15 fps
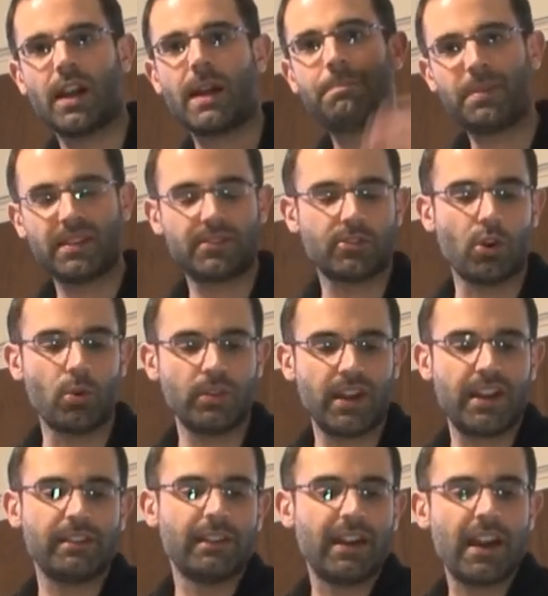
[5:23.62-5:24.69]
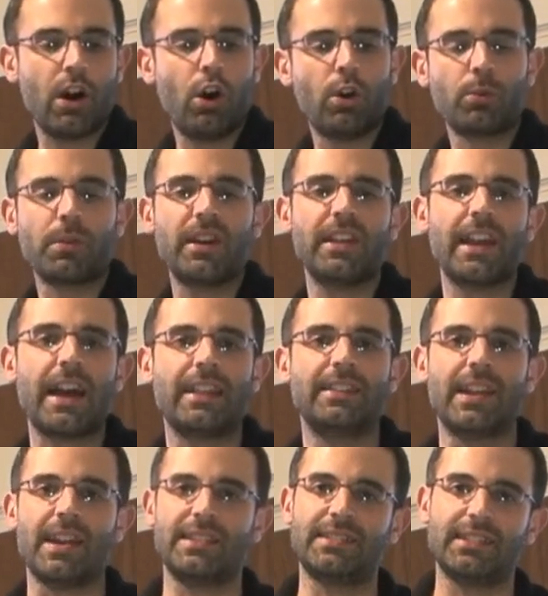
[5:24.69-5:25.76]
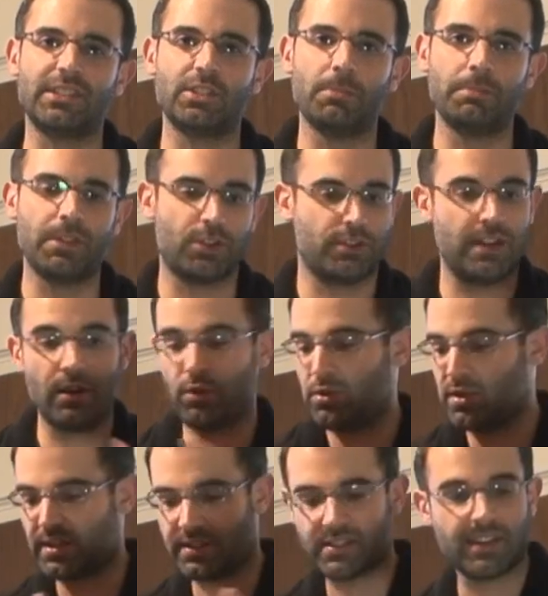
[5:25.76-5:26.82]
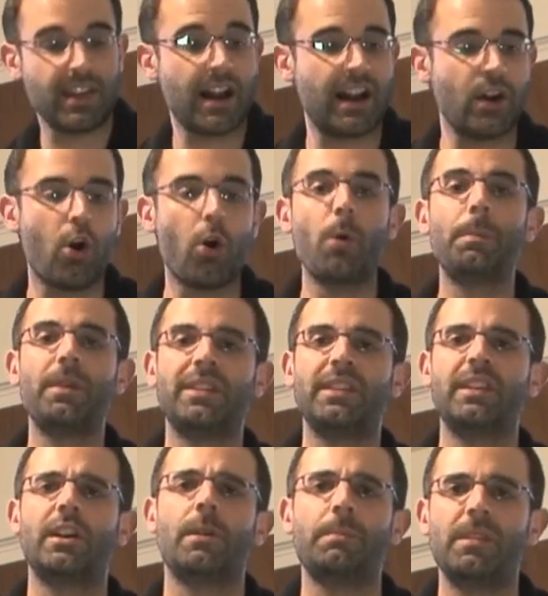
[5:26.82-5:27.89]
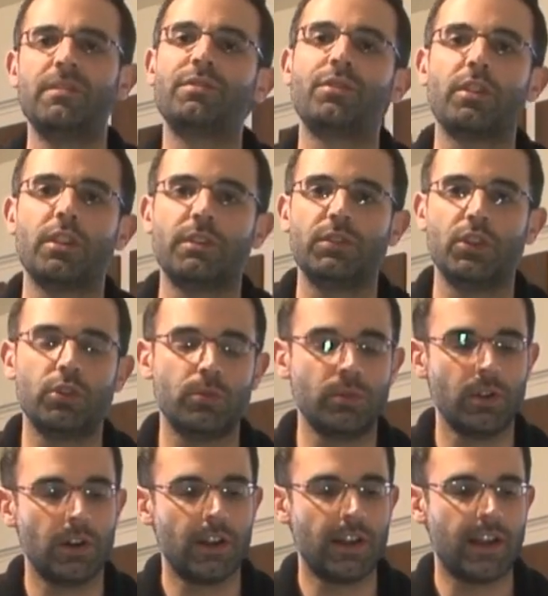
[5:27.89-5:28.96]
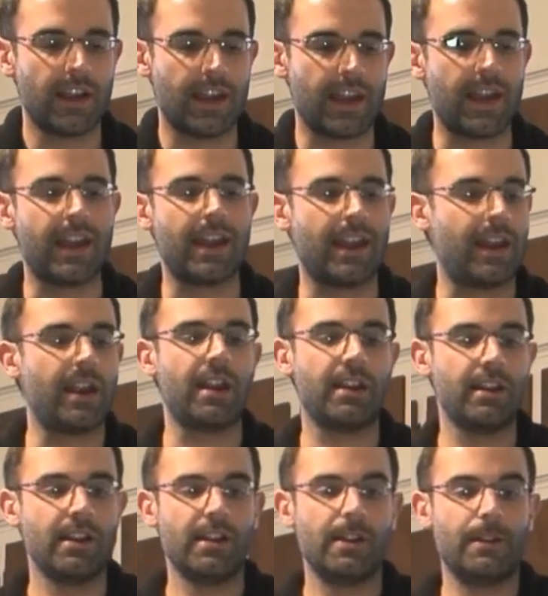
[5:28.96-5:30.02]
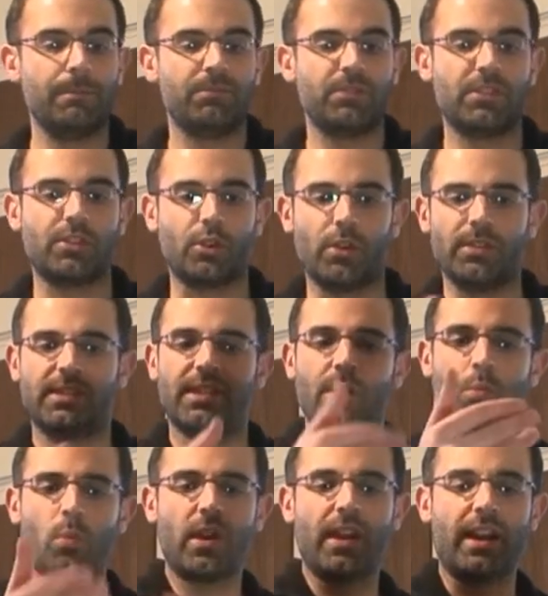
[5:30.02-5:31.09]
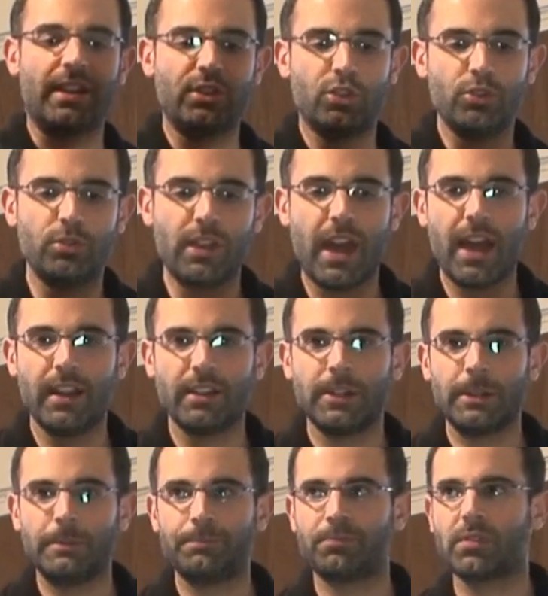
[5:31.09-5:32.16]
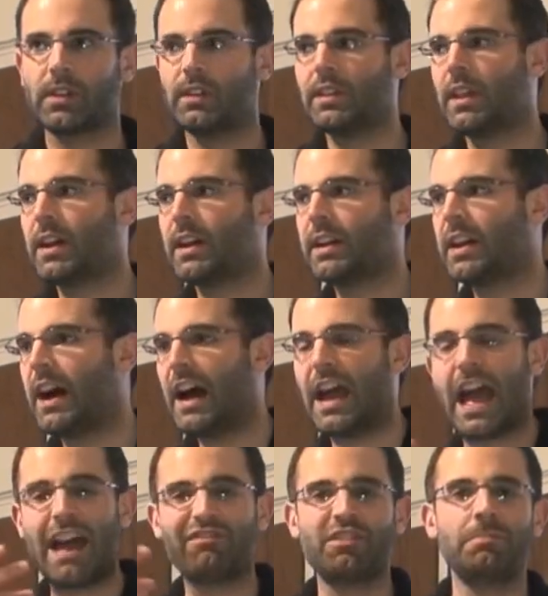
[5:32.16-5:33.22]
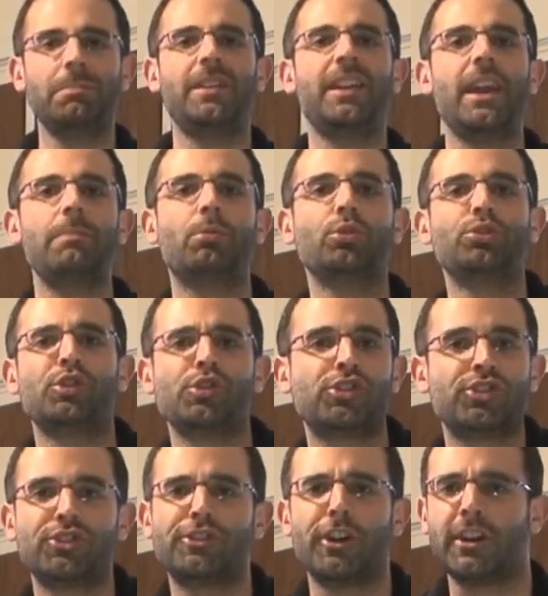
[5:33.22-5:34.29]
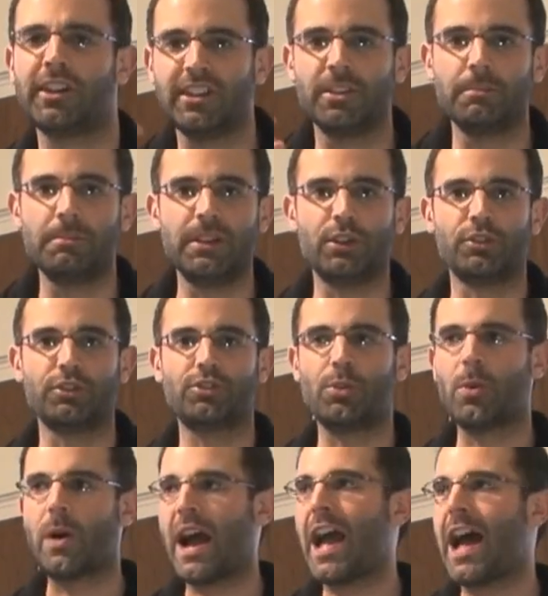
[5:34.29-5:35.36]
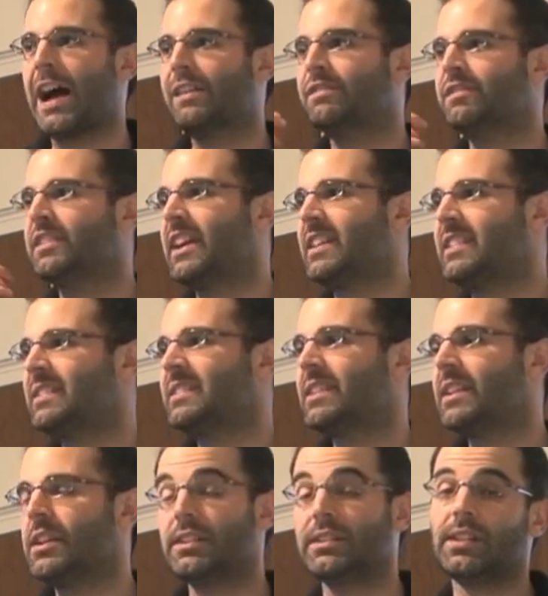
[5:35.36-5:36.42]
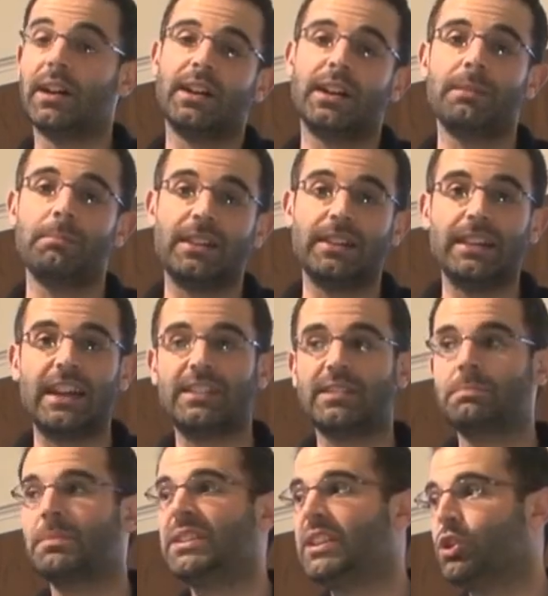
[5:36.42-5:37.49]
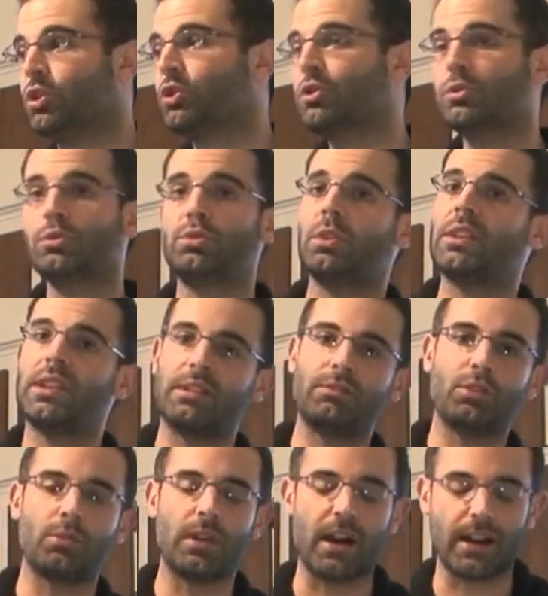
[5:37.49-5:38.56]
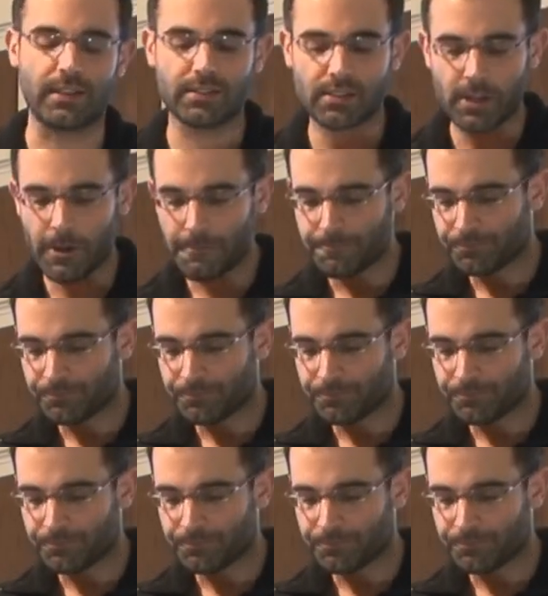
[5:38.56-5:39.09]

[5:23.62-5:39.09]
episode and I already had tasted the beer. Now you can see I opened it up in front of you. And so, say when I do that, like I haven't been able to study the beer, so I have less time and less material to give you guys.